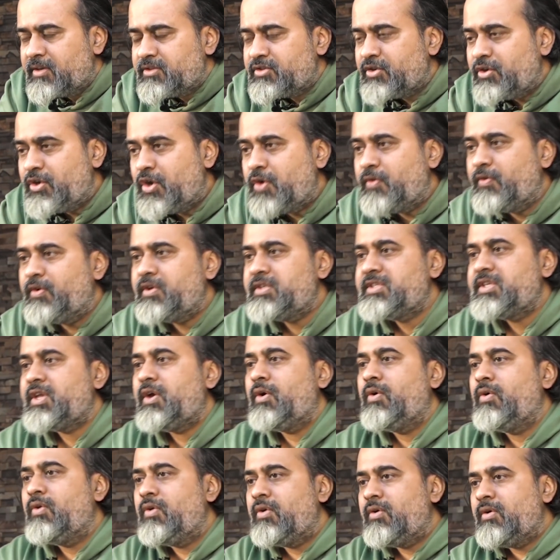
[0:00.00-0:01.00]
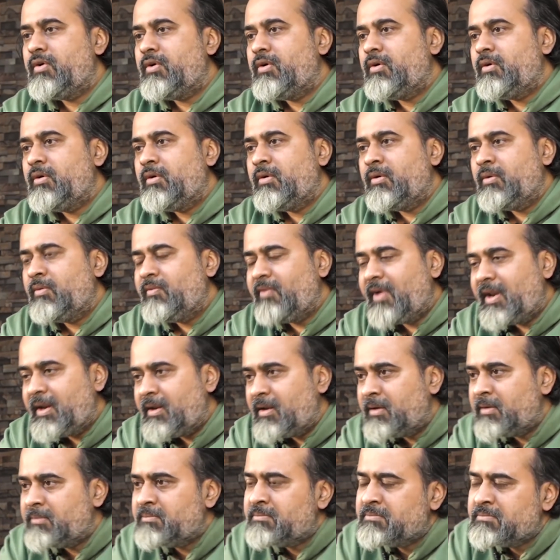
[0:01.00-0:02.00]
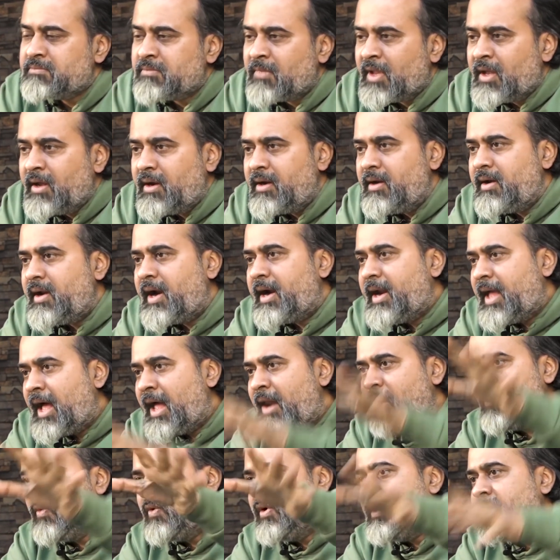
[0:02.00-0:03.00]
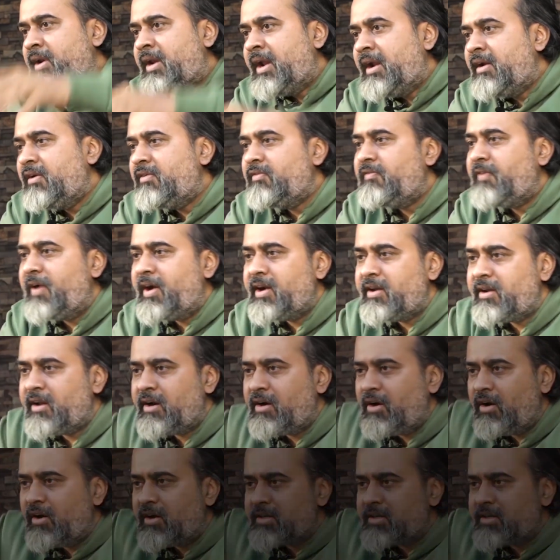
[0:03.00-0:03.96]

So you would say, oh, well, Nadal won and Federer